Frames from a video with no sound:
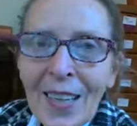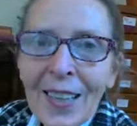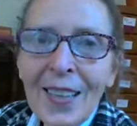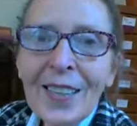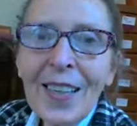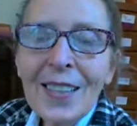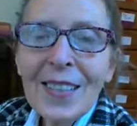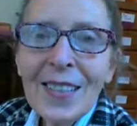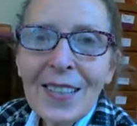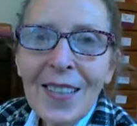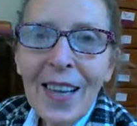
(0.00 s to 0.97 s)
It
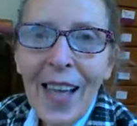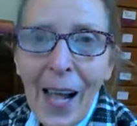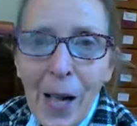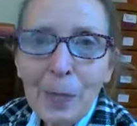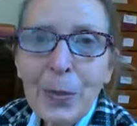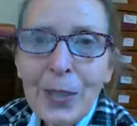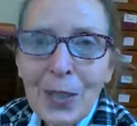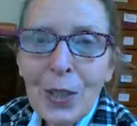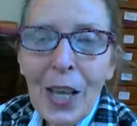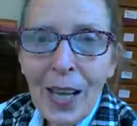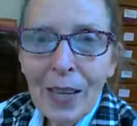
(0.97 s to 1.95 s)
helps
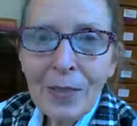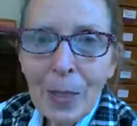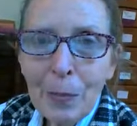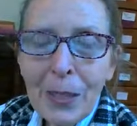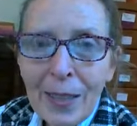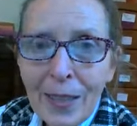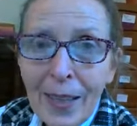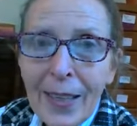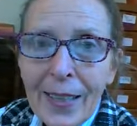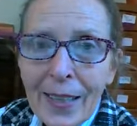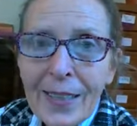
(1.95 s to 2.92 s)
to have somebody
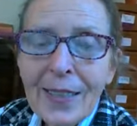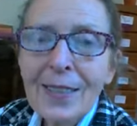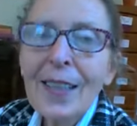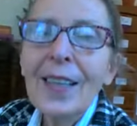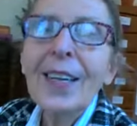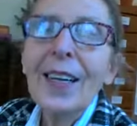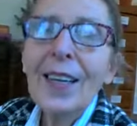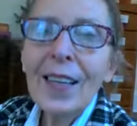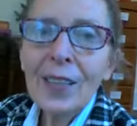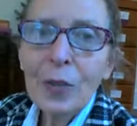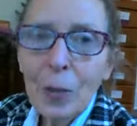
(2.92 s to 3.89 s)
guide us
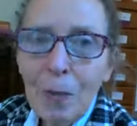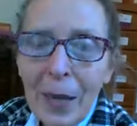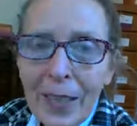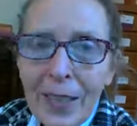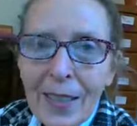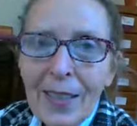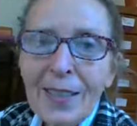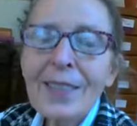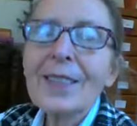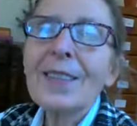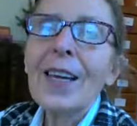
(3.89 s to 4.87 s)
and remind
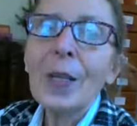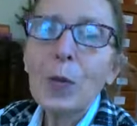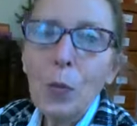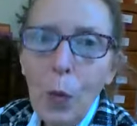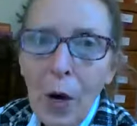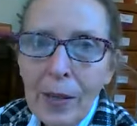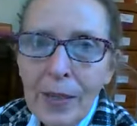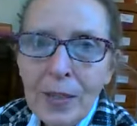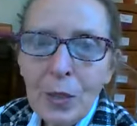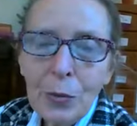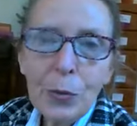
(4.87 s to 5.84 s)
us and walk
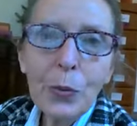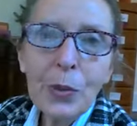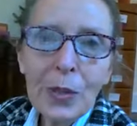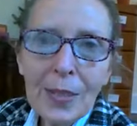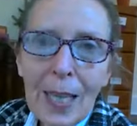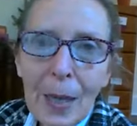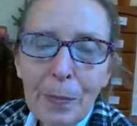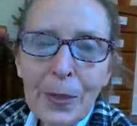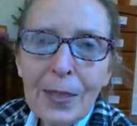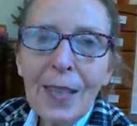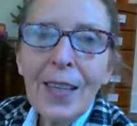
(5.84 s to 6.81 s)
us through the
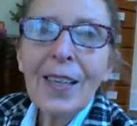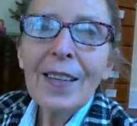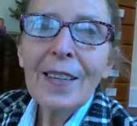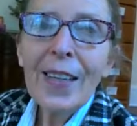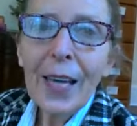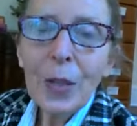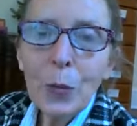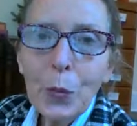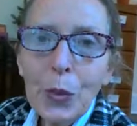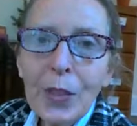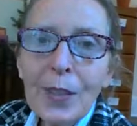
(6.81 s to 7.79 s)
steps that
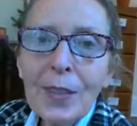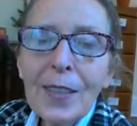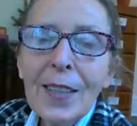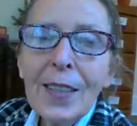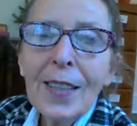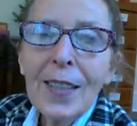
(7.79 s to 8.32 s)
will